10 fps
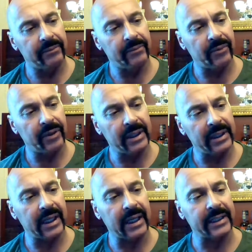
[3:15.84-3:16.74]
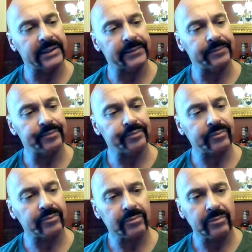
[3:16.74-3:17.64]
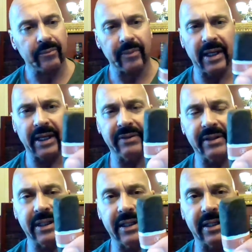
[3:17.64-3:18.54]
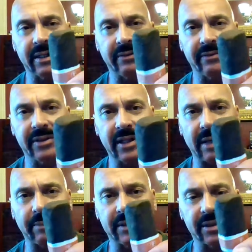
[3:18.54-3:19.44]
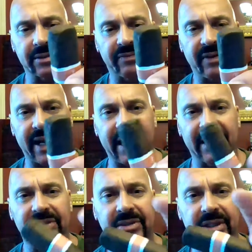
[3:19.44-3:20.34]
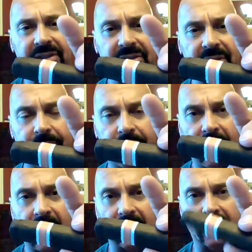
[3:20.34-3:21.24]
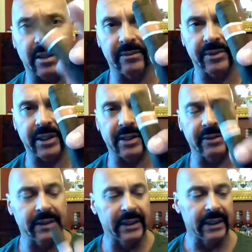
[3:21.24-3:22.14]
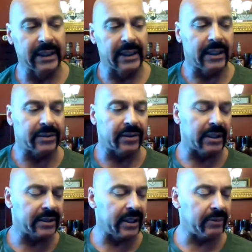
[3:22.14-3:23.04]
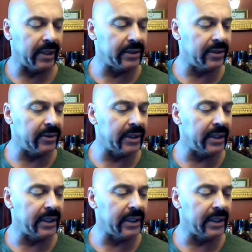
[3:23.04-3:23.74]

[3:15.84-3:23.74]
Really nice. Even the top is just flat. It's just a block, you know? So let's get right to it.